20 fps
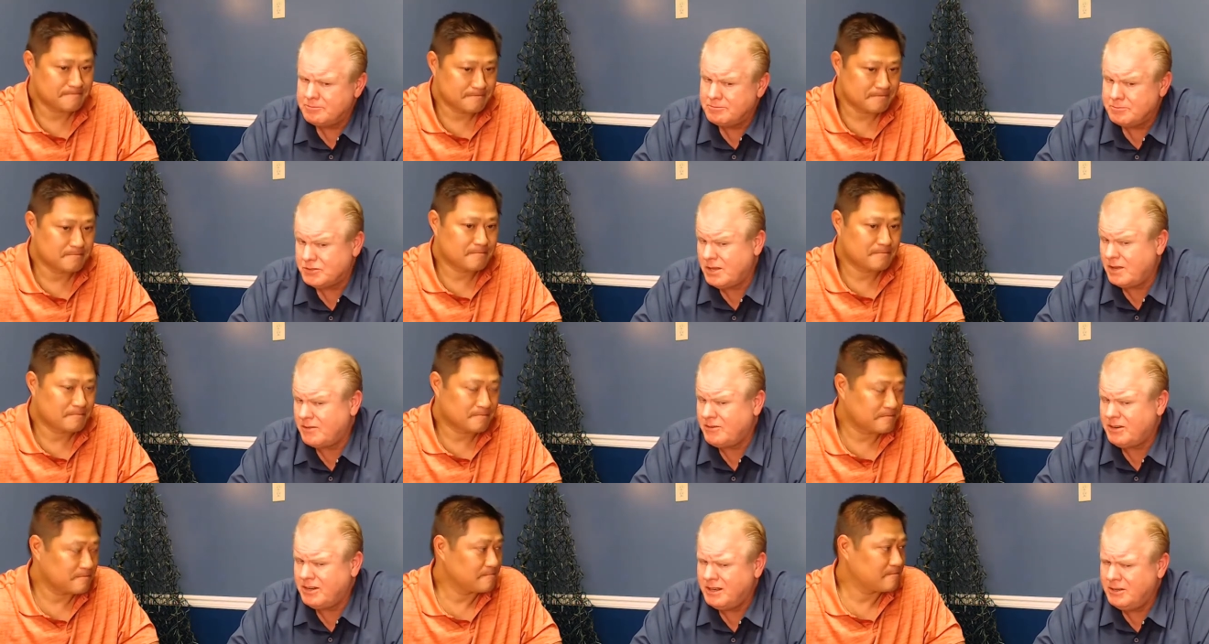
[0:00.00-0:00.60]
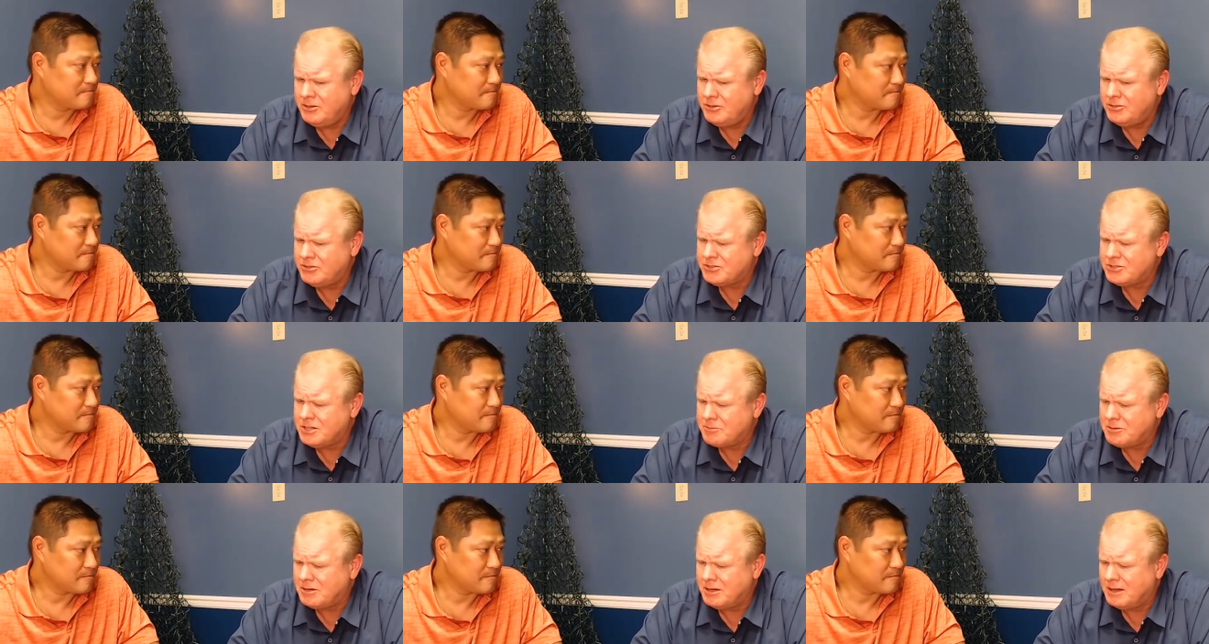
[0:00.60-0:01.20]
Speaker 1: seven eight years,
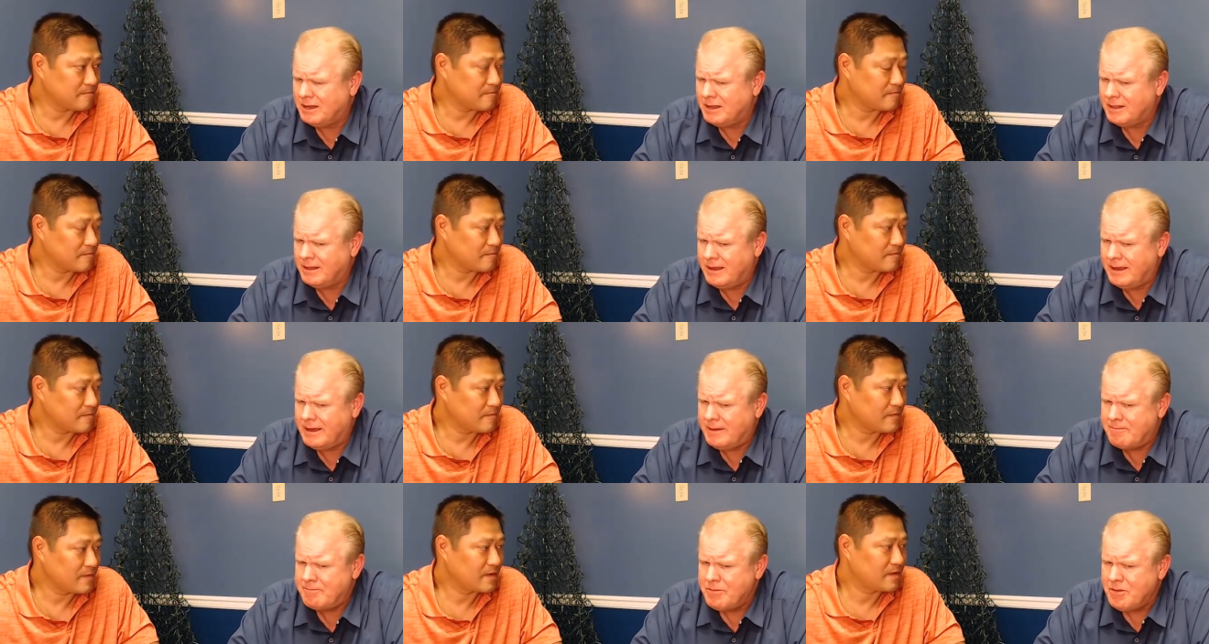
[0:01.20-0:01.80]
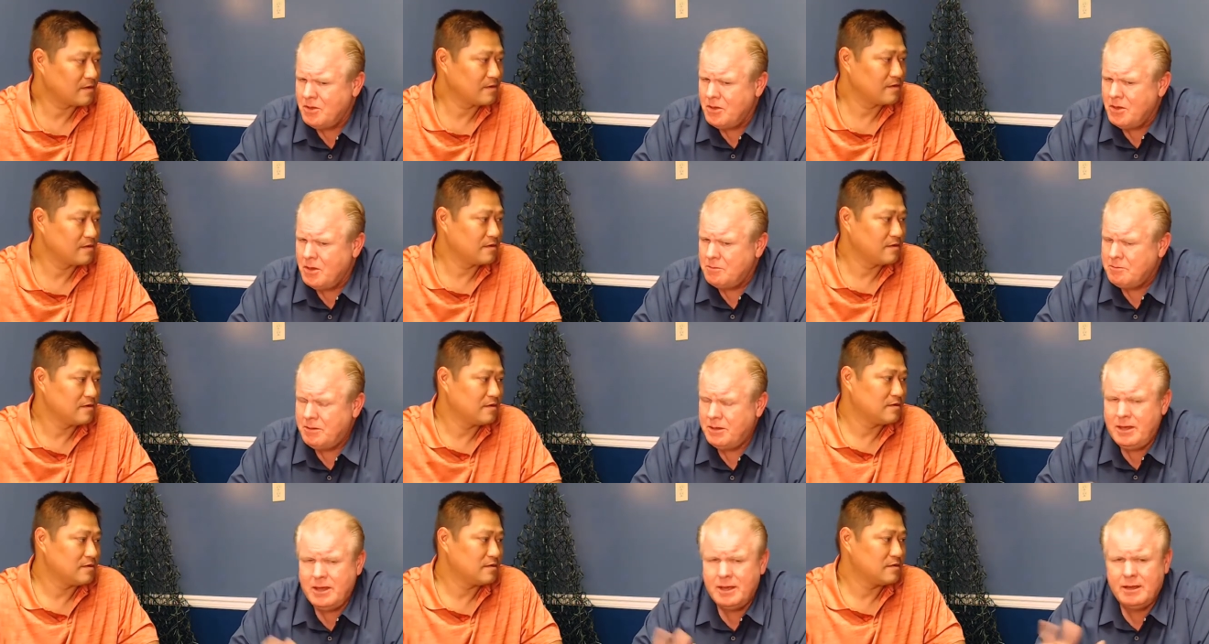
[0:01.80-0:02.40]
something like that.
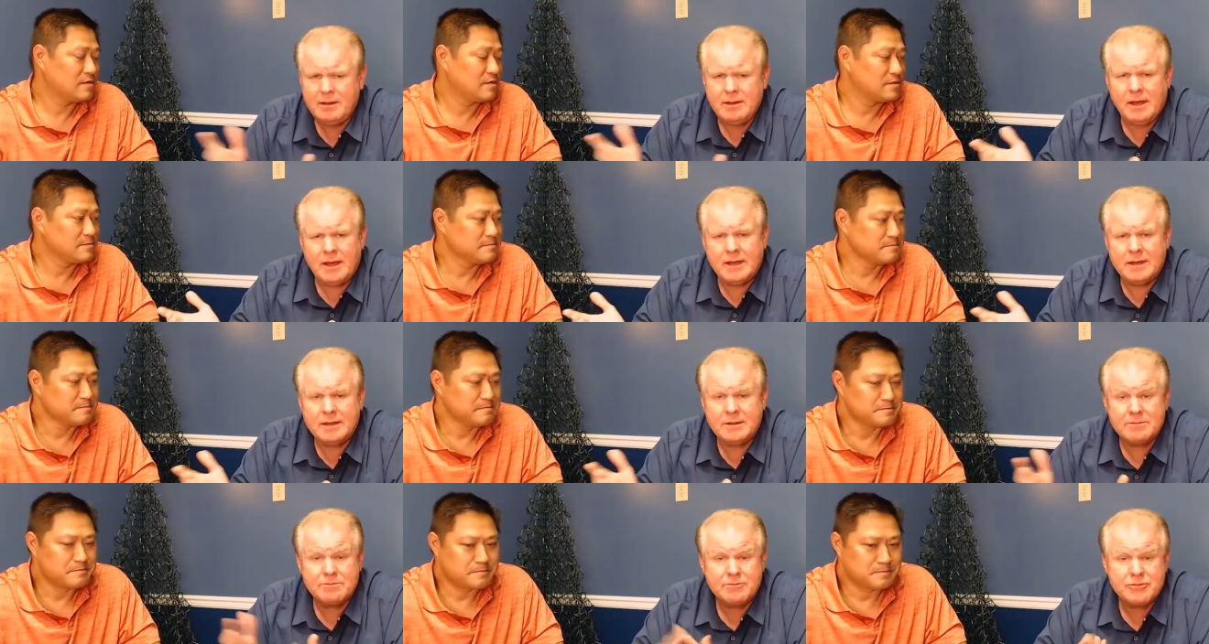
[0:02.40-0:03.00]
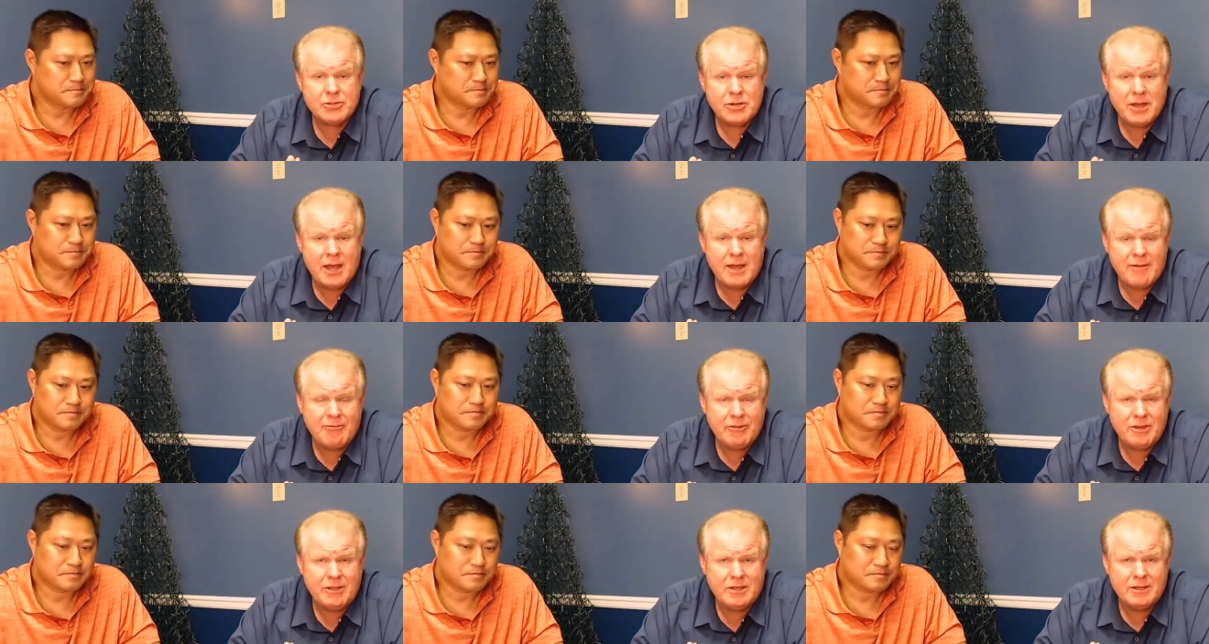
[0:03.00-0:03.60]
But yeah, uh,
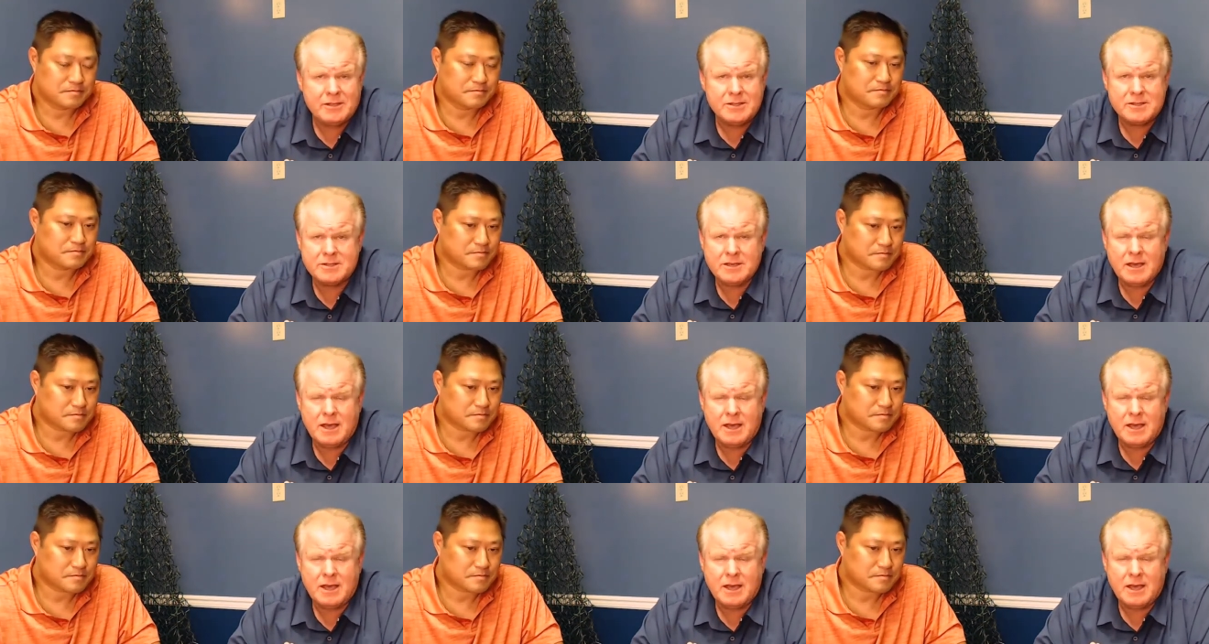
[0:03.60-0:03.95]
is